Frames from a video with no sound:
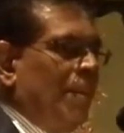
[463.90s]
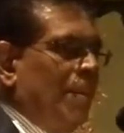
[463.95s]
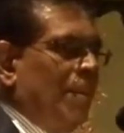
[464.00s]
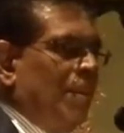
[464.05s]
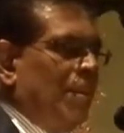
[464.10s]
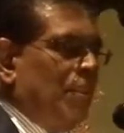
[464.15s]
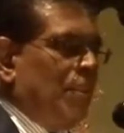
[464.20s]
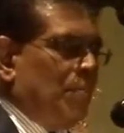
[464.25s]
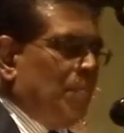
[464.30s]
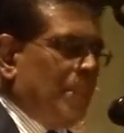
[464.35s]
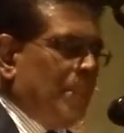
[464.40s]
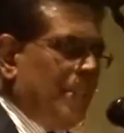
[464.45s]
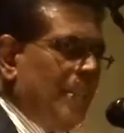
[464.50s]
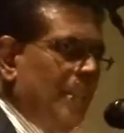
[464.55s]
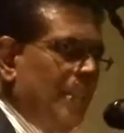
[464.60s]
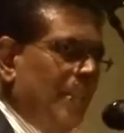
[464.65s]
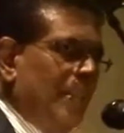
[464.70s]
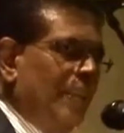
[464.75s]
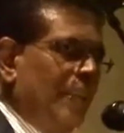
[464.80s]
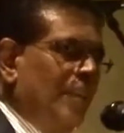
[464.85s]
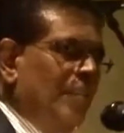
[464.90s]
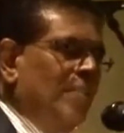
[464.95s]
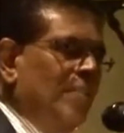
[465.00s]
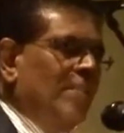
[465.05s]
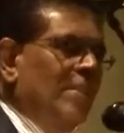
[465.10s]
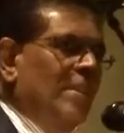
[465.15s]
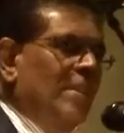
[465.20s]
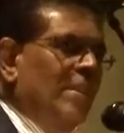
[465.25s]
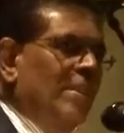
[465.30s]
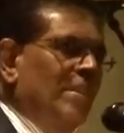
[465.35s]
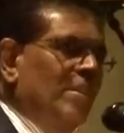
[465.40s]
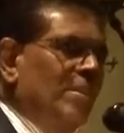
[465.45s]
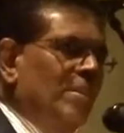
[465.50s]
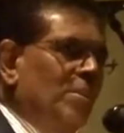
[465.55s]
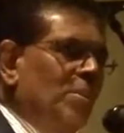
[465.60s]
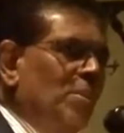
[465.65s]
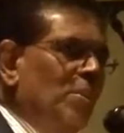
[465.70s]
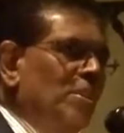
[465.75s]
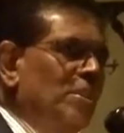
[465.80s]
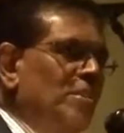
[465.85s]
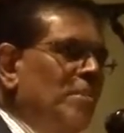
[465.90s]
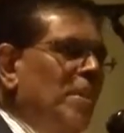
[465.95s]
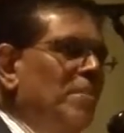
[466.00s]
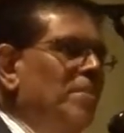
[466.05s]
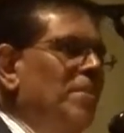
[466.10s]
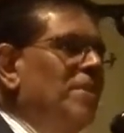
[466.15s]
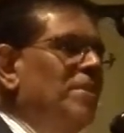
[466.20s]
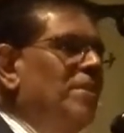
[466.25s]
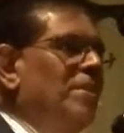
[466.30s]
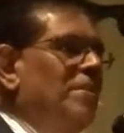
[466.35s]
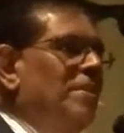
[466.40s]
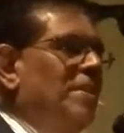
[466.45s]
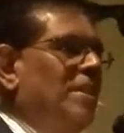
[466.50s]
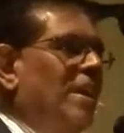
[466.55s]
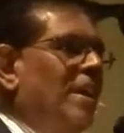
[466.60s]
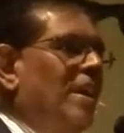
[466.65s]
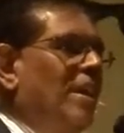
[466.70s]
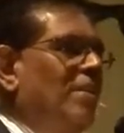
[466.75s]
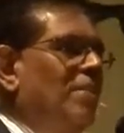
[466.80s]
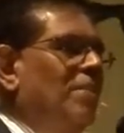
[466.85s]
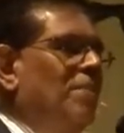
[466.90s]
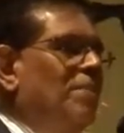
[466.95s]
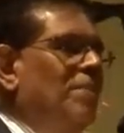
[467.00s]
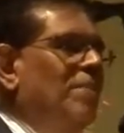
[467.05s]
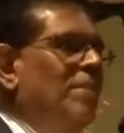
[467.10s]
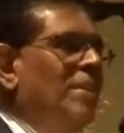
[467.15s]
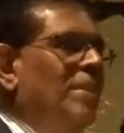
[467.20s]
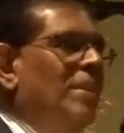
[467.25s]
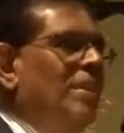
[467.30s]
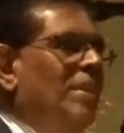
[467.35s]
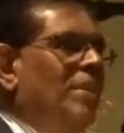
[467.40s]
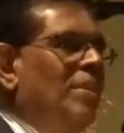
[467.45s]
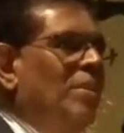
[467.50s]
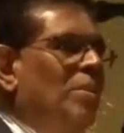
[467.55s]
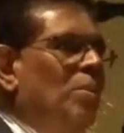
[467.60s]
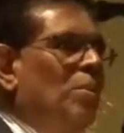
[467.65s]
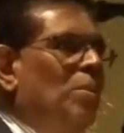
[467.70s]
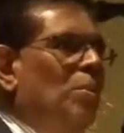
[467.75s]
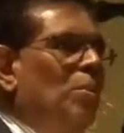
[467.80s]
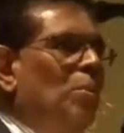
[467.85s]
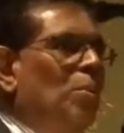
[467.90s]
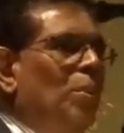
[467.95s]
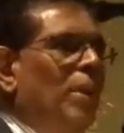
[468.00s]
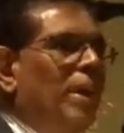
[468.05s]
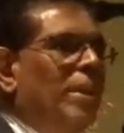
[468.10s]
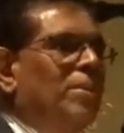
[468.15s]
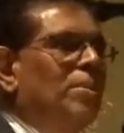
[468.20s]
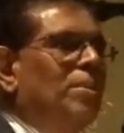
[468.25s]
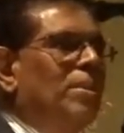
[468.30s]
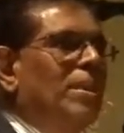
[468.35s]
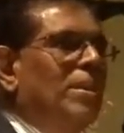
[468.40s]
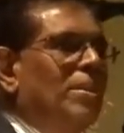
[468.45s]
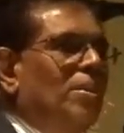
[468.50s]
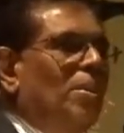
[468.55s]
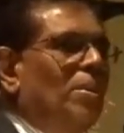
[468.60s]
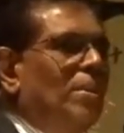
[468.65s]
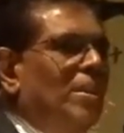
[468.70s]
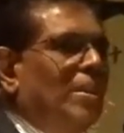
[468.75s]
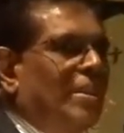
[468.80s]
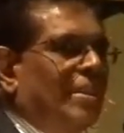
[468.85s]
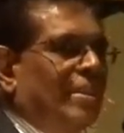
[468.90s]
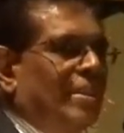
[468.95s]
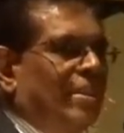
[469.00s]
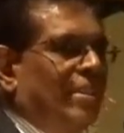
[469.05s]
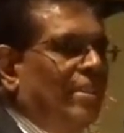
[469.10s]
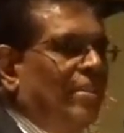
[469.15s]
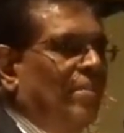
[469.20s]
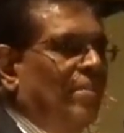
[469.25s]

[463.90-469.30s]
especially those members of staff who actually taught us.